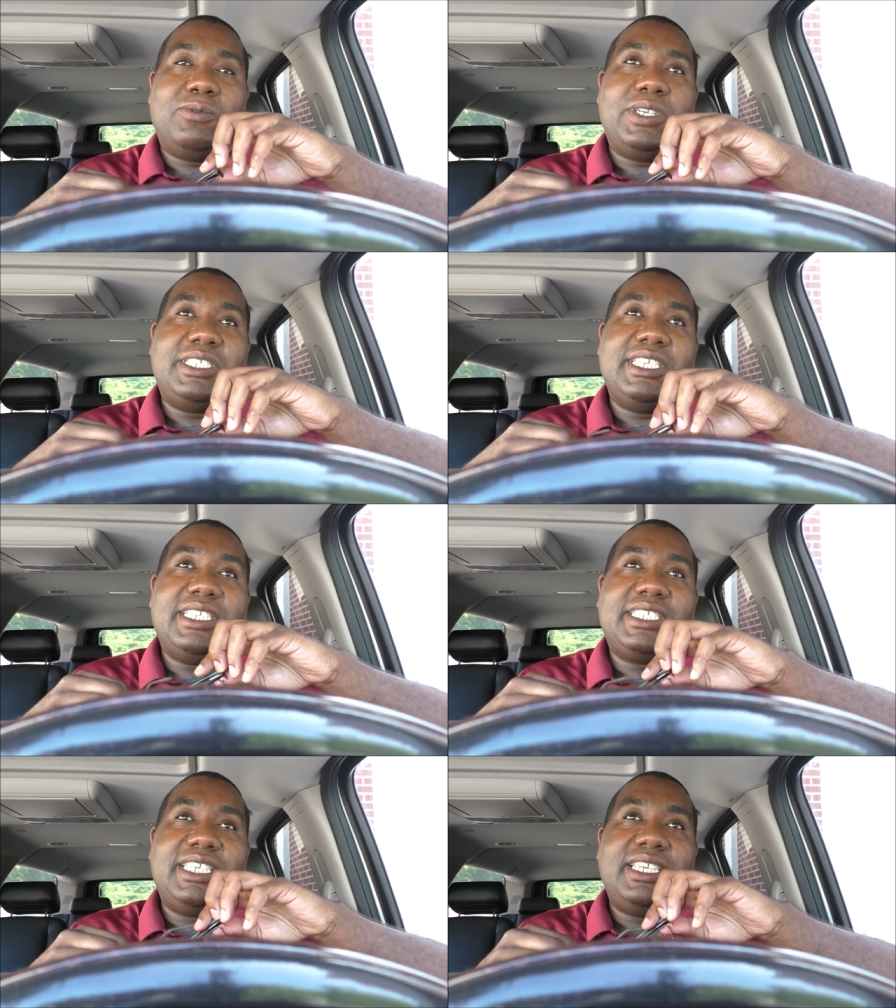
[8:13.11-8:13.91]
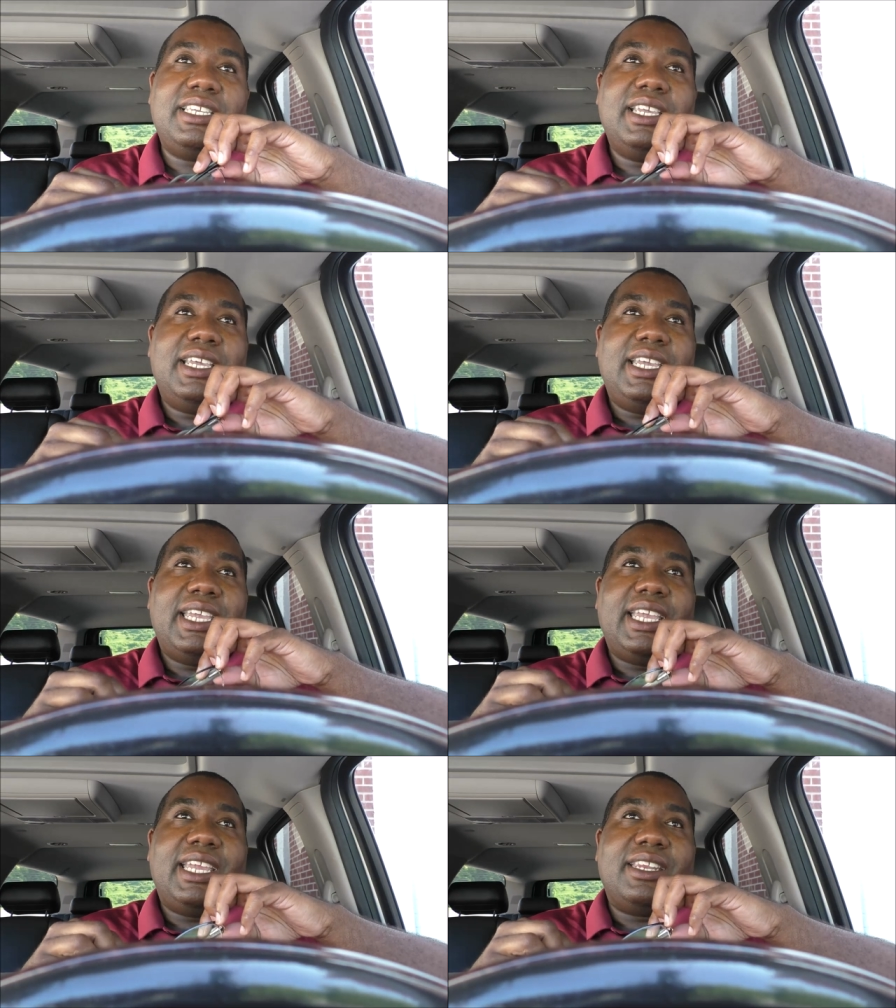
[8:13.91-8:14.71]
The one in Tennessee
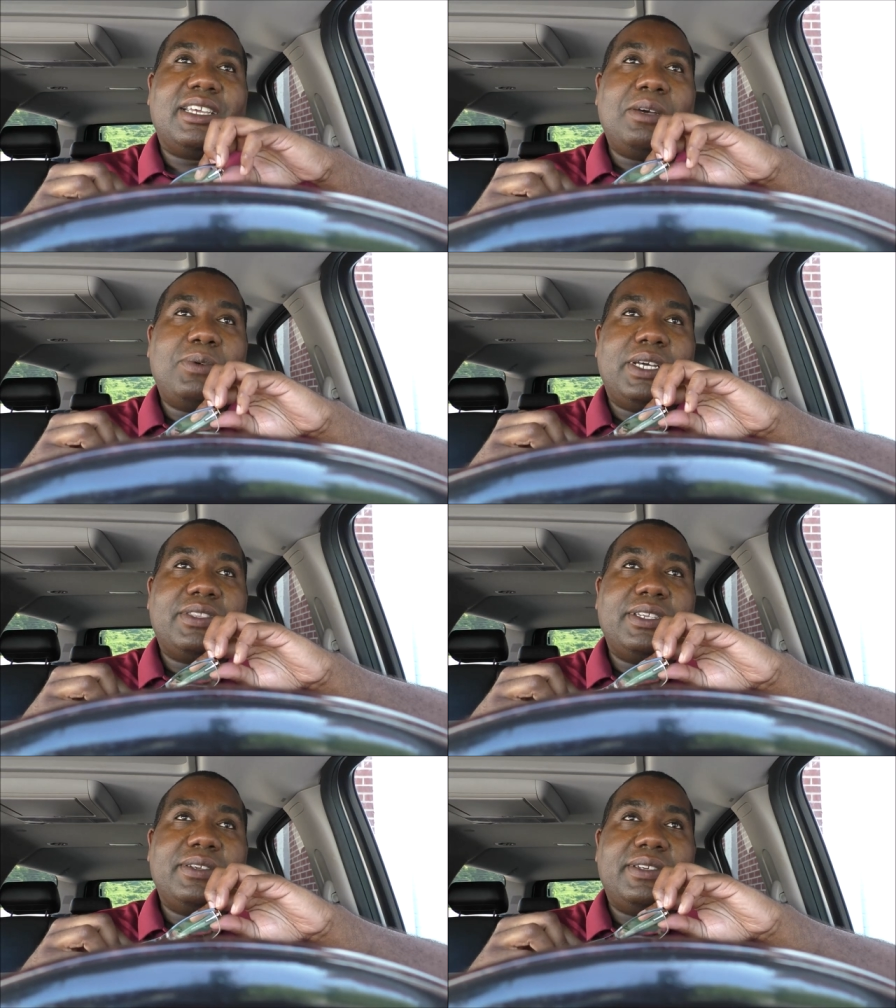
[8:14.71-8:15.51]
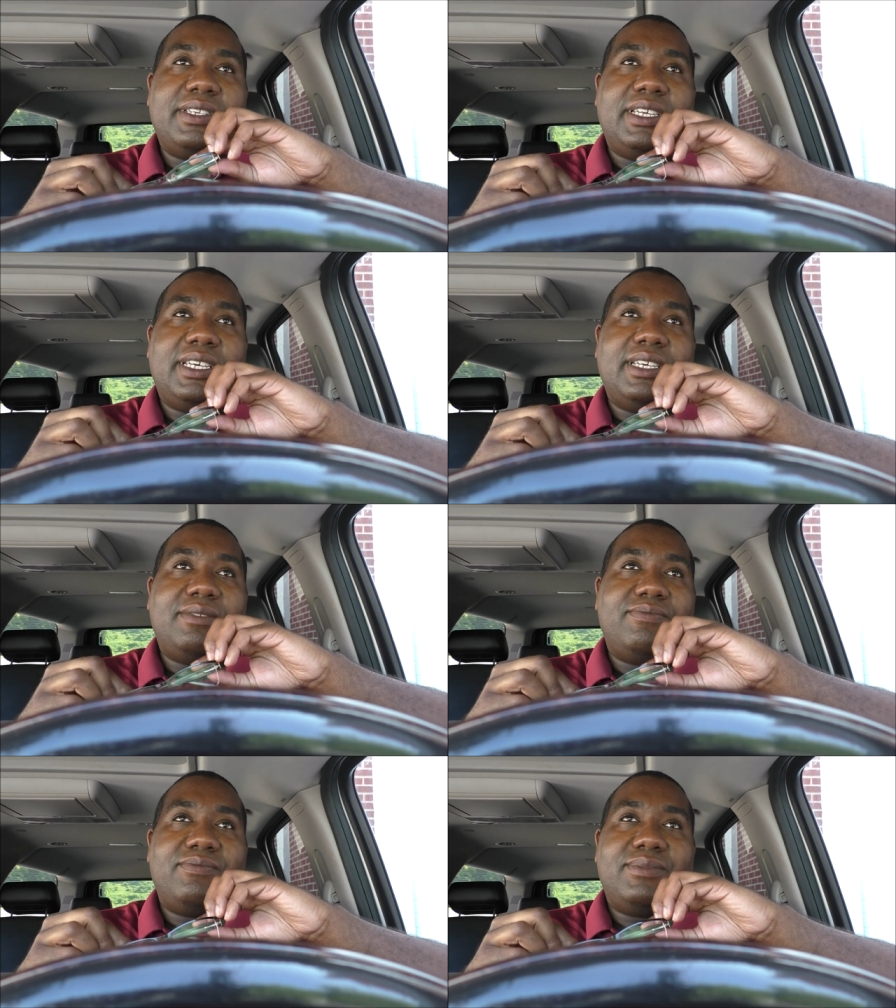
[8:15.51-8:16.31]
and a couple out there in
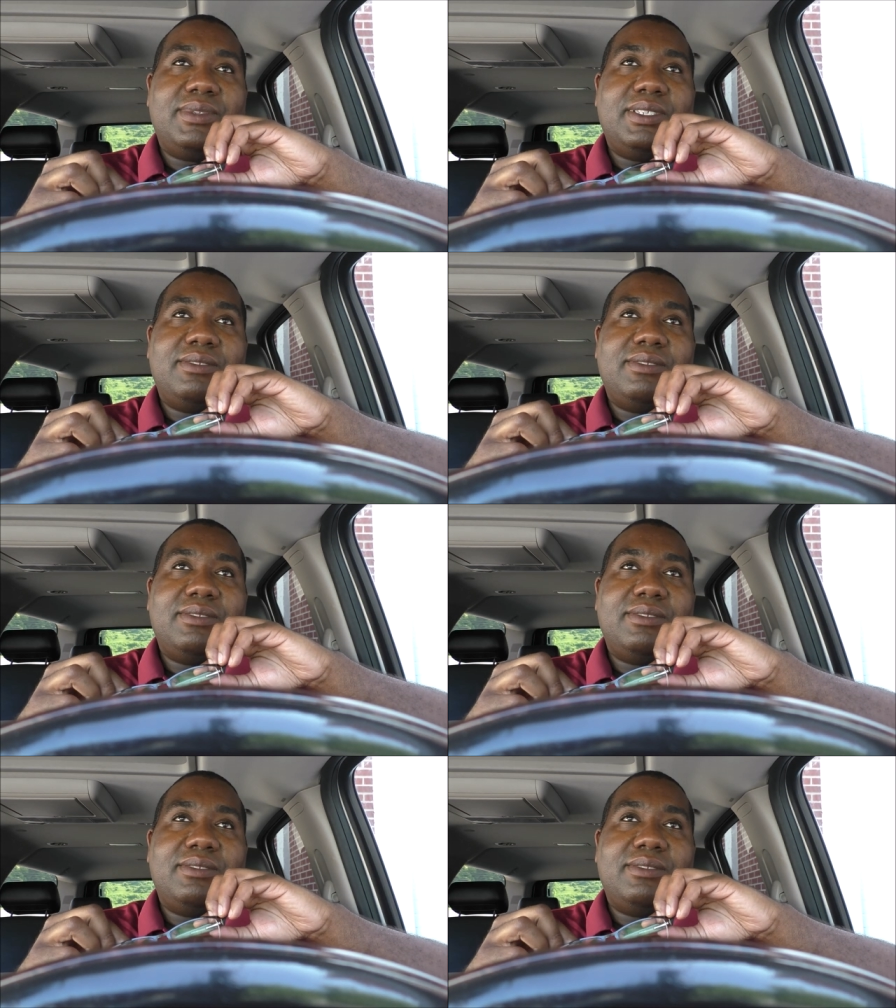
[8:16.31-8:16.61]
um,